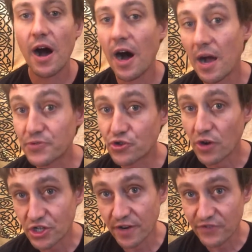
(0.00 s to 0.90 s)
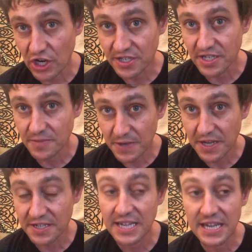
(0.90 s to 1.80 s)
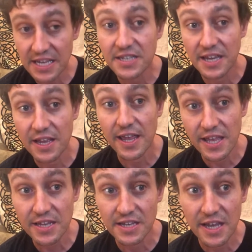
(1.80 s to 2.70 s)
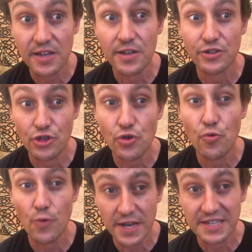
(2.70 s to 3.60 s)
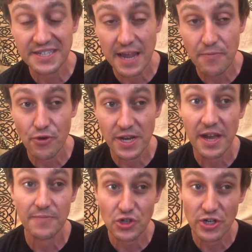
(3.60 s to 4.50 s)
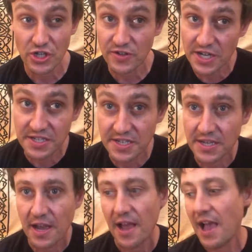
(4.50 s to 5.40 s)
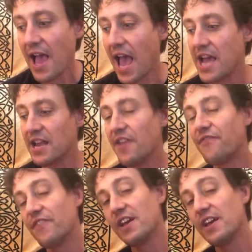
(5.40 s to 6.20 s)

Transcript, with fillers: Uh, obstruction of justice, because he did he did do witness tampering, obstruction of justice. And if